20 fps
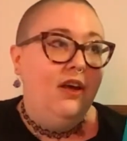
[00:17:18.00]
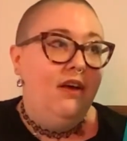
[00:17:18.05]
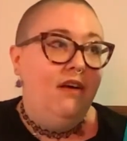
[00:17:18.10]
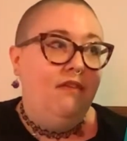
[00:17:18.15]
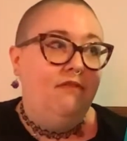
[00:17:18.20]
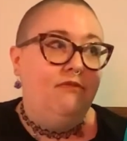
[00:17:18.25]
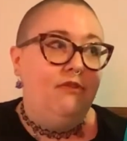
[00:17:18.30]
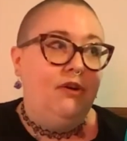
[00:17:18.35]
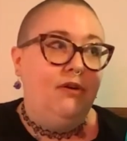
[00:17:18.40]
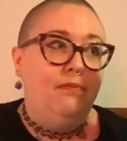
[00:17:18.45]

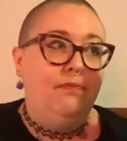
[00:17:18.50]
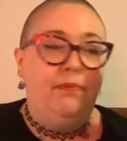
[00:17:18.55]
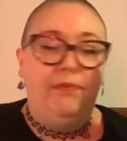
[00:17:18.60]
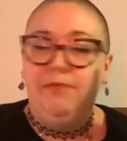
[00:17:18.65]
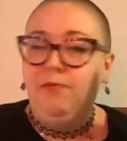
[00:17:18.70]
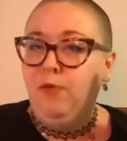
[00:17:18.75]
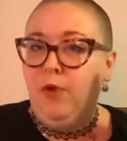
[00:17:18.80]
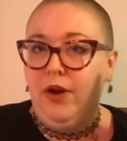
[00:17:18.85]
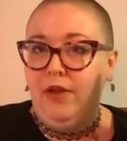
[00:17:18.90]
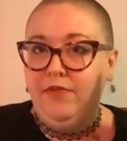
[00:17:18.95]
for
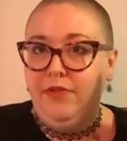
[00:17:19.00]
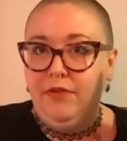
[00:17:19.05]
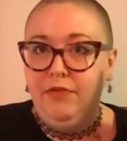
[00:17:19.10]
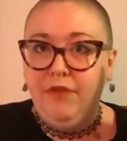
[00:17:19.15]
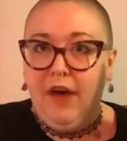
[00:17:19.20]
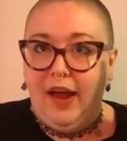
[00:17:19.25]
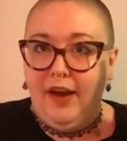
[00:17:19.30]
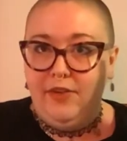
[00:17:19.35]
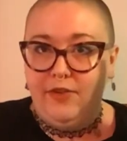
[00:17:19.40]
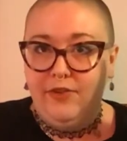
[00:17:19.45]
one of the
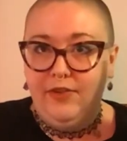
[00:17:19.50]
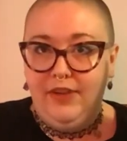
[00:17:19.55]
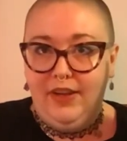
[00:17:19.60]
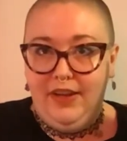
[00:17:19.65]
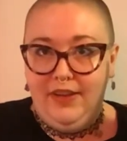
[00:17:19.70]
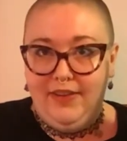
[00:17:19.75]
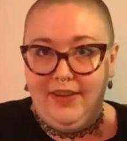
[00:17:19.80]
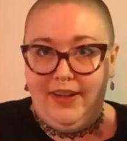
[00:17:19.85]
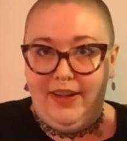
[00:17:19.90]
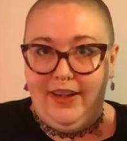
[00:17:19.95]
final
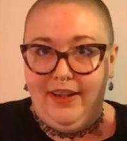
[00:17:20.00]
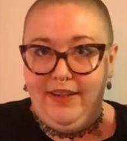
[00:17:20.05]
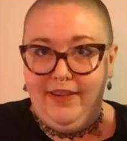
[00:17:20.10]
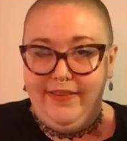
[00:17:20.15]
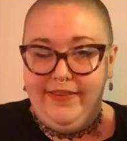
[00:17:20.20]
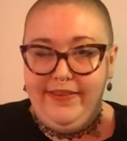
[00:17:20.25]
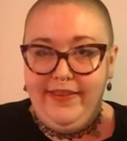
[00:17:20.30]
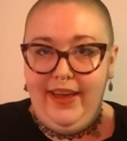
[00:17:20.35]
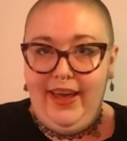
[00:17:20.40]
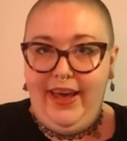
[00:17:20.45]

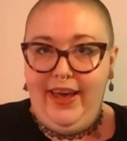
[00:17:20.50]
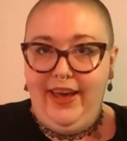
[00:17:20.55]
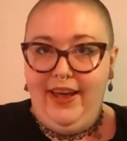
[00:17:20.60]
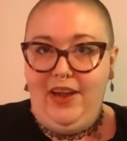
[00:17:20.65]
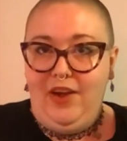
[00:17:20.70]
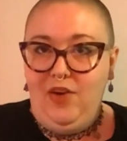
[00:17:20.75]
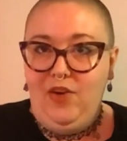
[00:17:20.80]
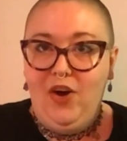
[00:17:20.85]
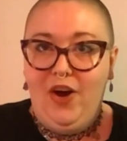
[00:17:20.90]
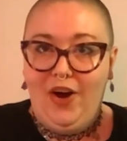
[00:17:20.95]
seasons
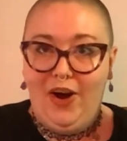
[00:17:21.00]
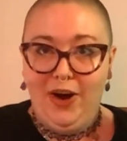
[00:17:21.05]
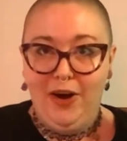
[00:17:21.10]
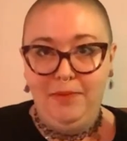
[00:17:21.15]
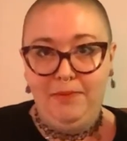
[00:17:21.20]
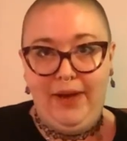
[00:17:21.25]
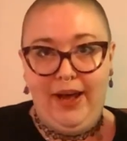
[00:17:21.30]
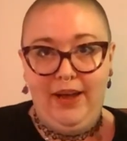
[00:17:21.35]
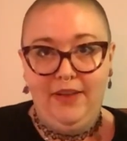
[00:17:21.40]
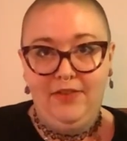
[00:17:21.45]
and are
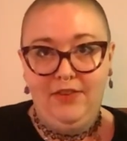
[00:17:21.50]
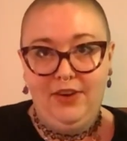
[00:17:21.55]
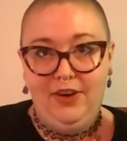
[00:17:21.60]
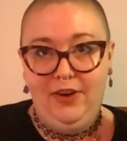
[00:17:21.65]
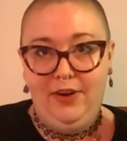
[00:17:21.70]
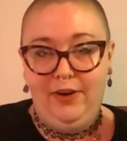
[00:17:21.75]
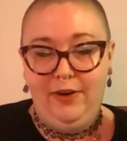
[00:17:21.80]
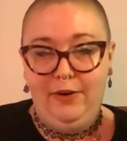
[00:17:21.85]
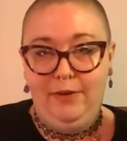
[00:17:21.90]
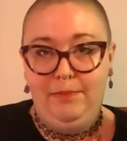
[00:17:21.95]

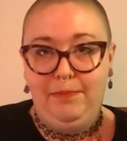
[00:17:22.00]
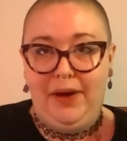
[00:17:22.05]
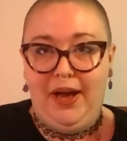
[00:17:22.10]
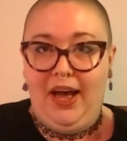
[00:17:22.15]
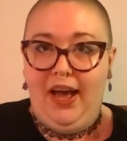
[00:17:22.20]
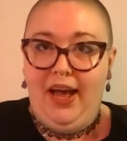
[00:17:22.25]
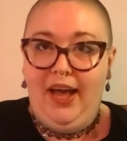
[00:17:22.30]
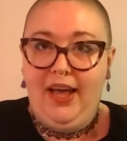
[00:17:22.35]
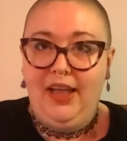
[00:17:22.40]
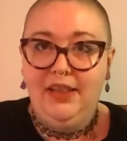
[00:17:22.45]
massacred
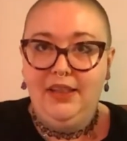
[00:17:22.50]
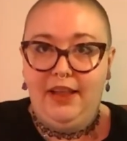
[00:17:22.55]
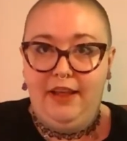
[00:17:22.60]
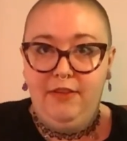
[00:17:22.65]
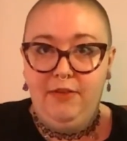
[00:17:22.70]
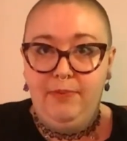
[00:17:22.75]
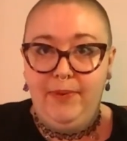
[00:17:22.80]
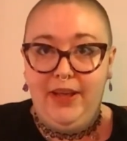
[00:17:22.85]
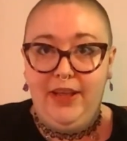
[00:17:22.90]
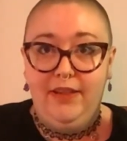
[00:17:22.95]
by
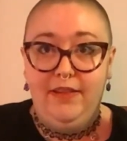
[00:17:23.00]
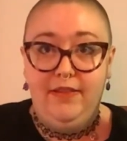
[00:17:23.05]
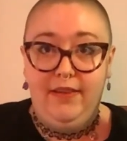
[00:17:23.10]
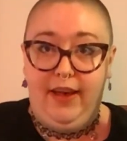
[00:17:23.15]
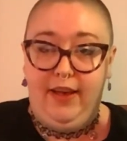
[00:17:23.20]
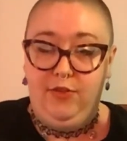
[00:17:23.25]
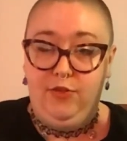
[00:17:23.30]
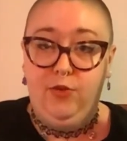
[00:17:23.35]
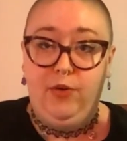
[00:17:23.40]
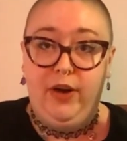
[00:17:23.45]
lesbian
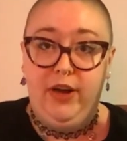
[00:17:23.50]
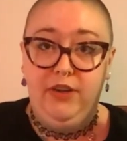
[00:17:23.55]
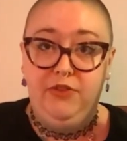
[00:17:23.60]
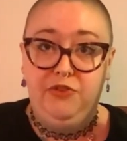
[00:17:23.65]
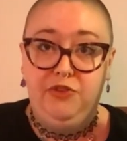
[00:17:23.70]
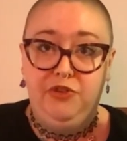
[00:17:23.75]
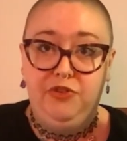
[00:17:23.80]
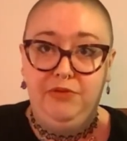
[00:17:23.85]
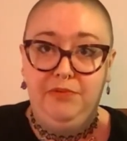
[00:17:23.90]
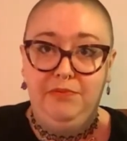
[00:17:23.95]

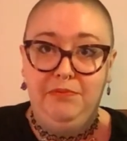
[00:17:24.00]
Sasquatch.